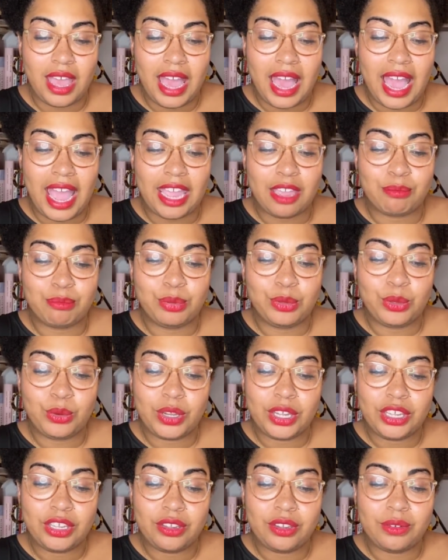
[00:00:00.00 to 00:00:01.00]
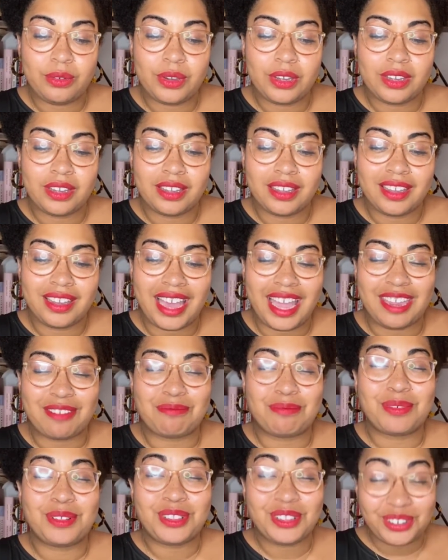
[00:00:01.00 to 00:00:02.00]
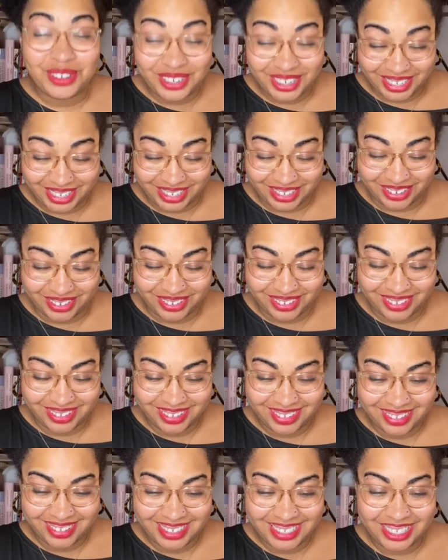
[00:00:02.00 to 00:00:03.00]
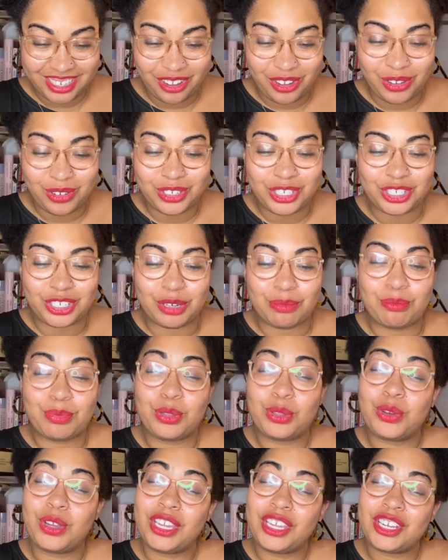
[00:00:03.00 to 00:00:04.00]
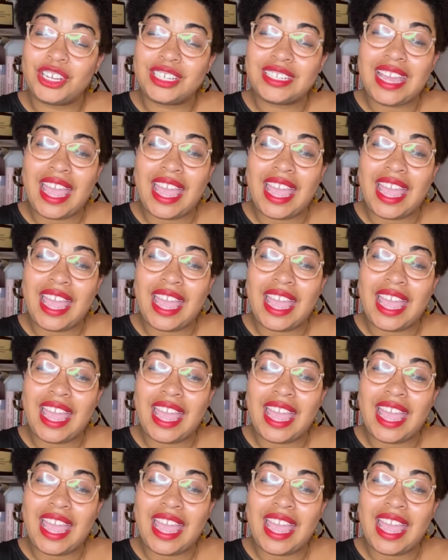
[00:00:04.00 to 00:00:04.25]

I implore you to hold your employers